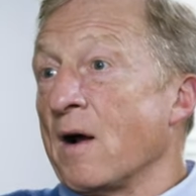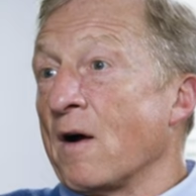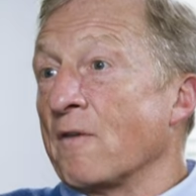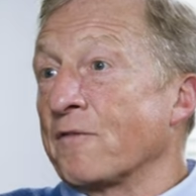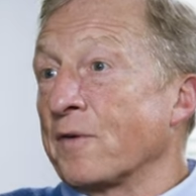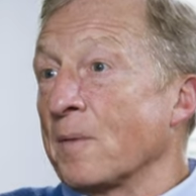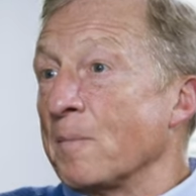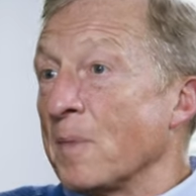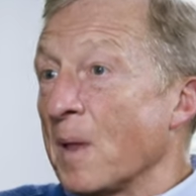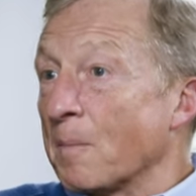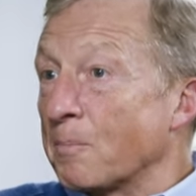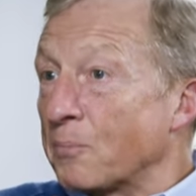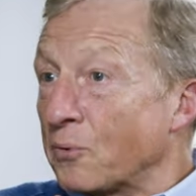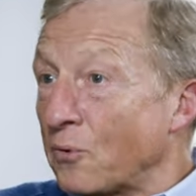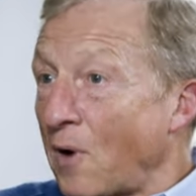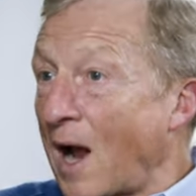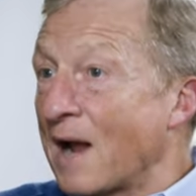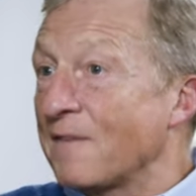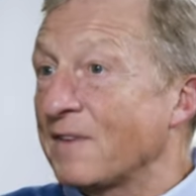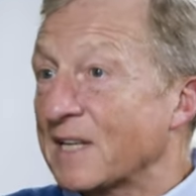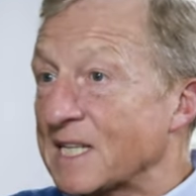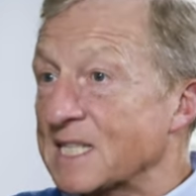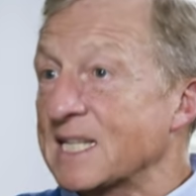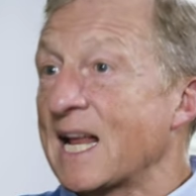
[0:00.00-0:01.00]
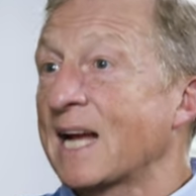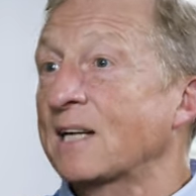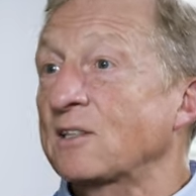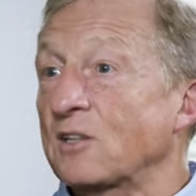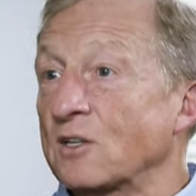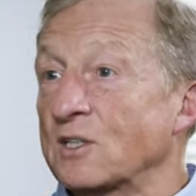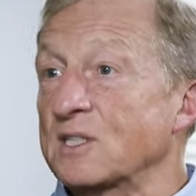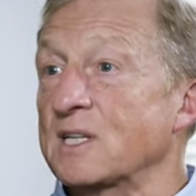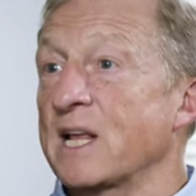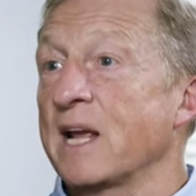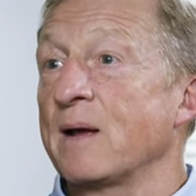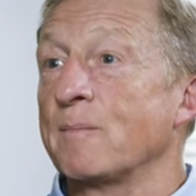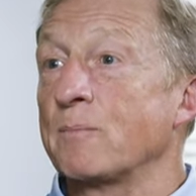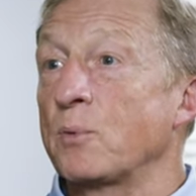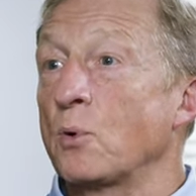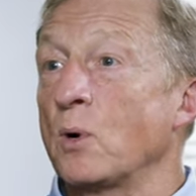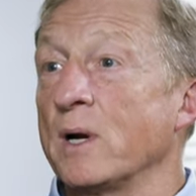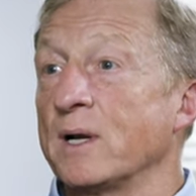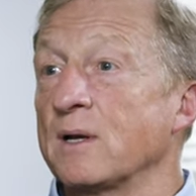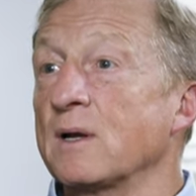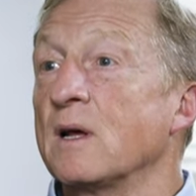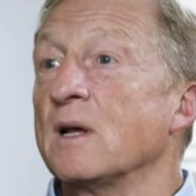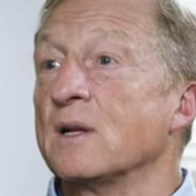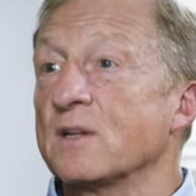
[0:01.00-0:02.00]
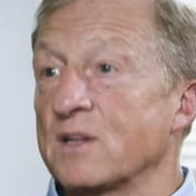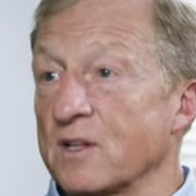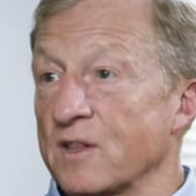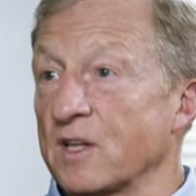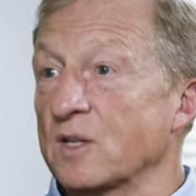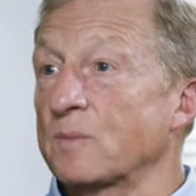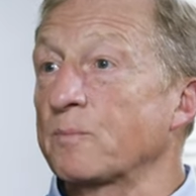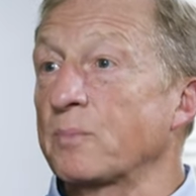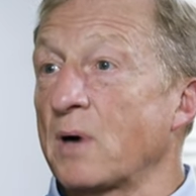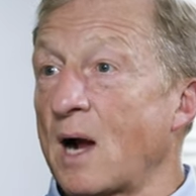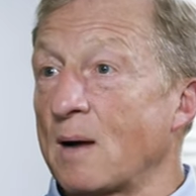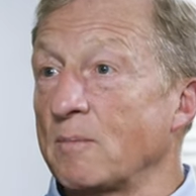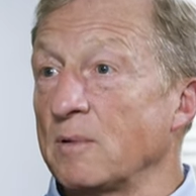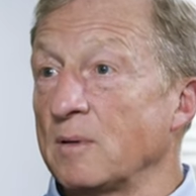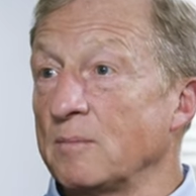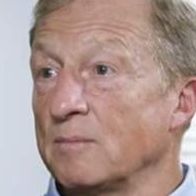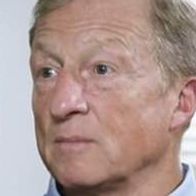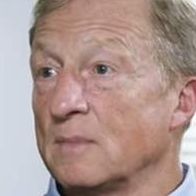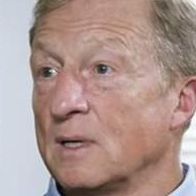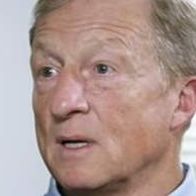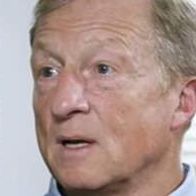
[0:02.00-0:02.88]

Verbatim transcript: from the private sector standpoint to this problem.